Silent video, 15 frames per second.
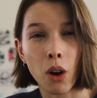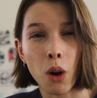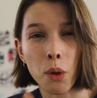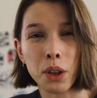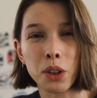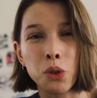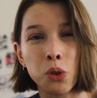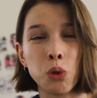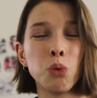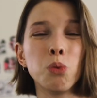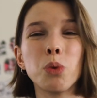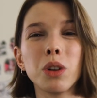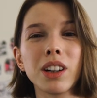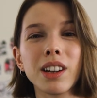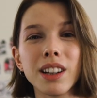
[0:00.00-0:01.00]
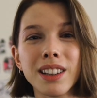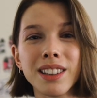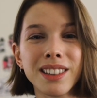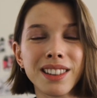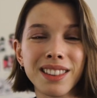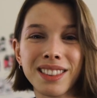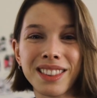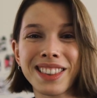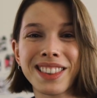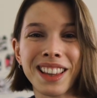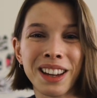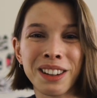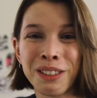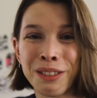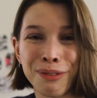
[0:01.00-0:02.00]
all these new words
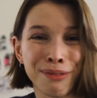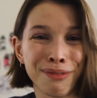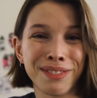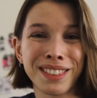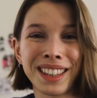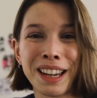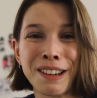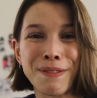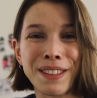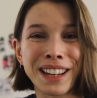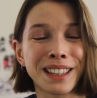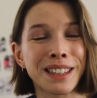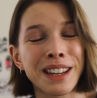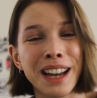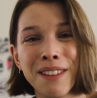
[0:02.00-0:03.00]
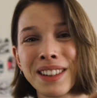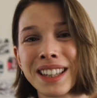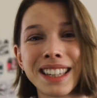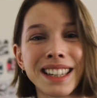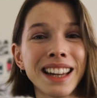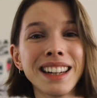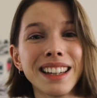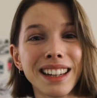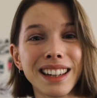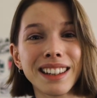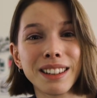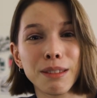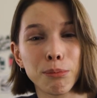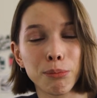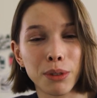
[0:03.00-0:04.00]
that you've seen because you haven't studied
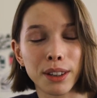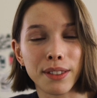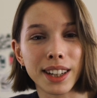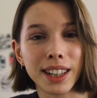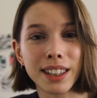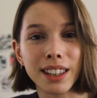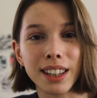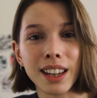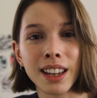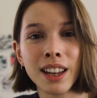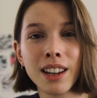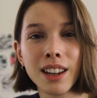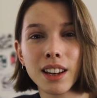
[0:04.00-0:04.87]
it previously.